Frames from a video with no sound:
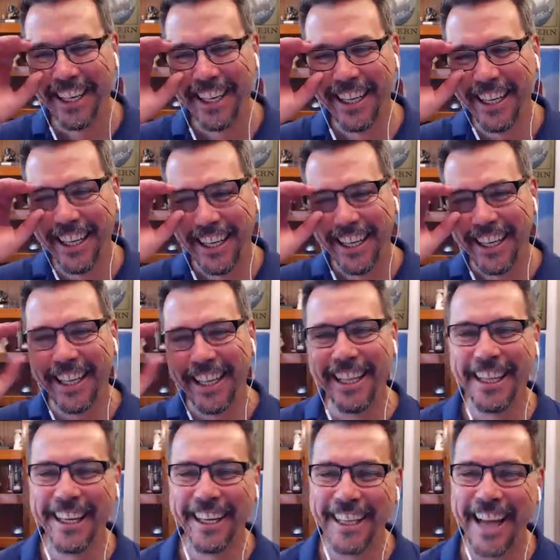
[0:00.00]
Ever
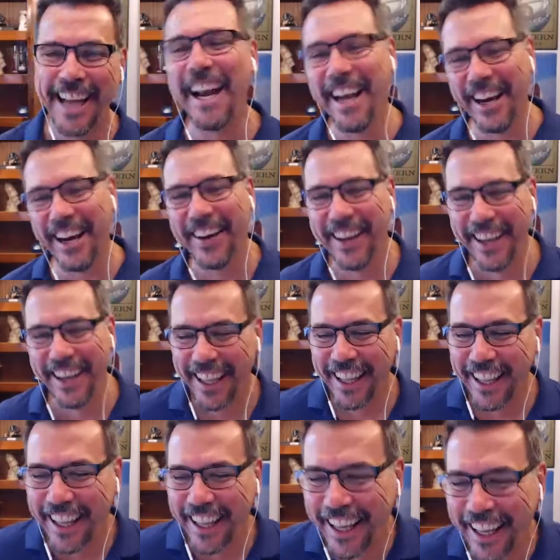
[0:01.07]
made these jokes.
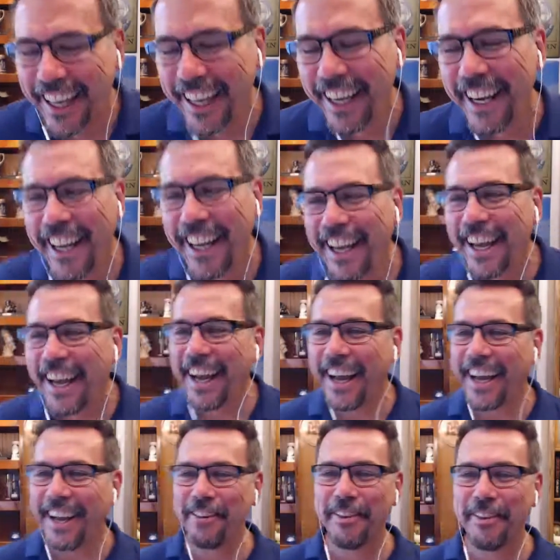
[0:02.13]
This is
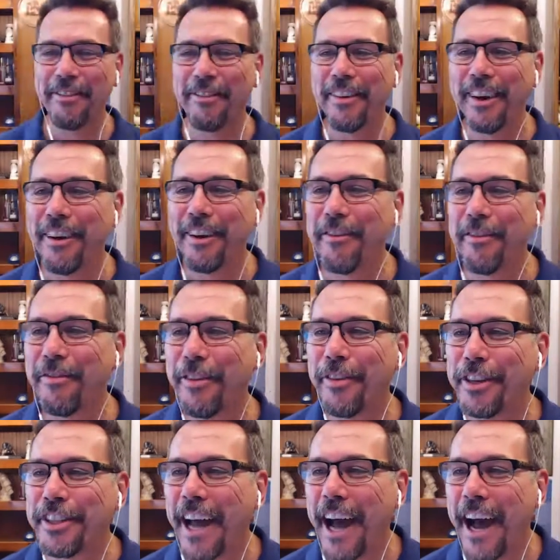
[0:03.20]
new material.
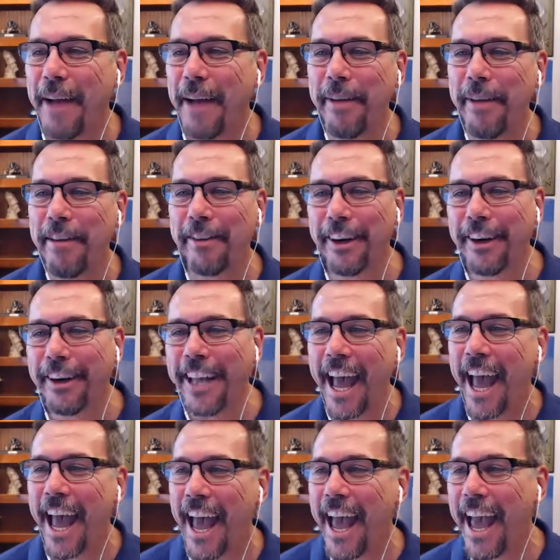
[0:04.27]
First time ever.
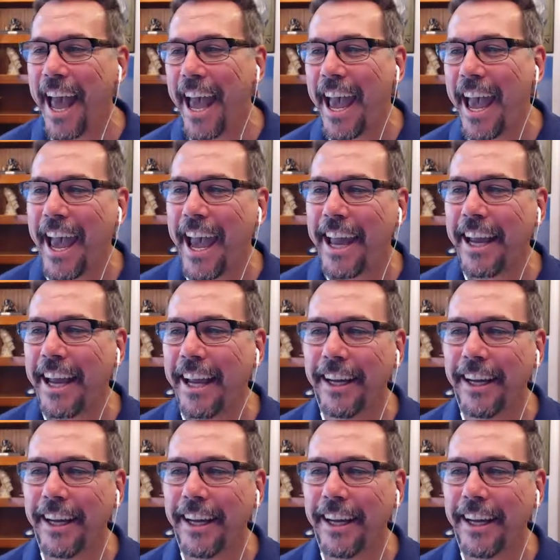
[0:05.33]
Yay.